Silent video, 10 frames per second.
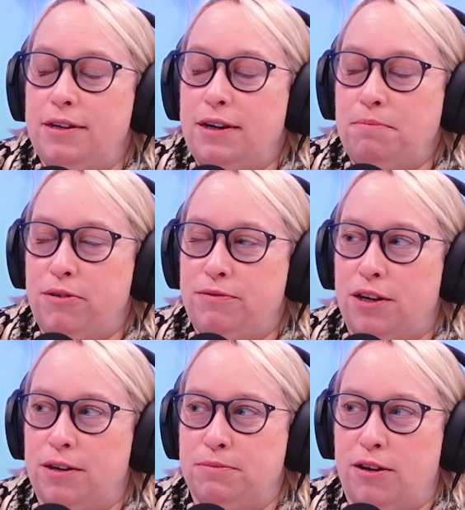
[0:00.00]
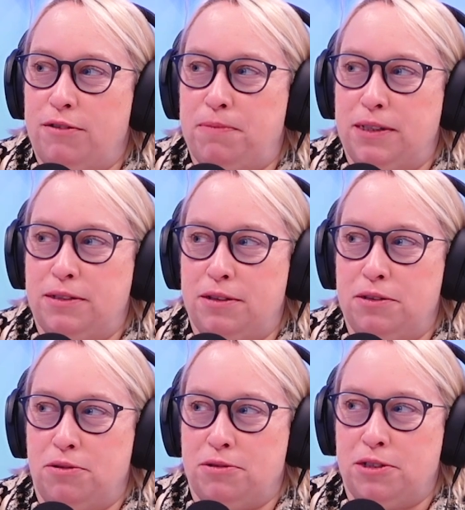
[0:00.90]
number of times I've been to the
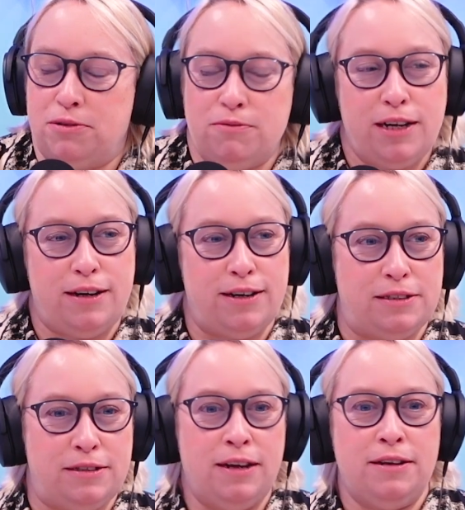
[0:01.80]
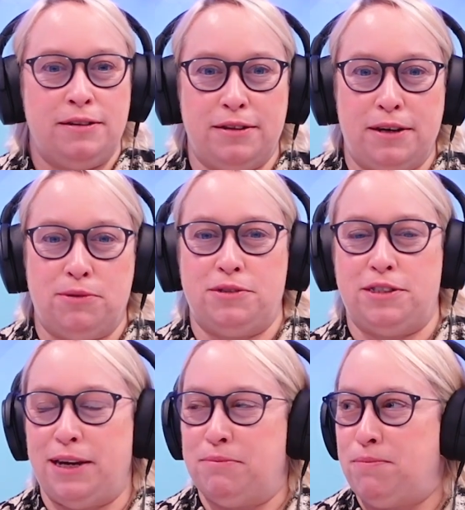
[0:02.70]
doctor and realised that they want to
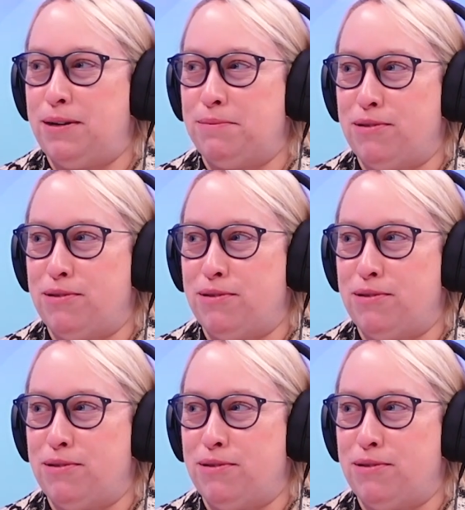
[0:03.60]
take my blood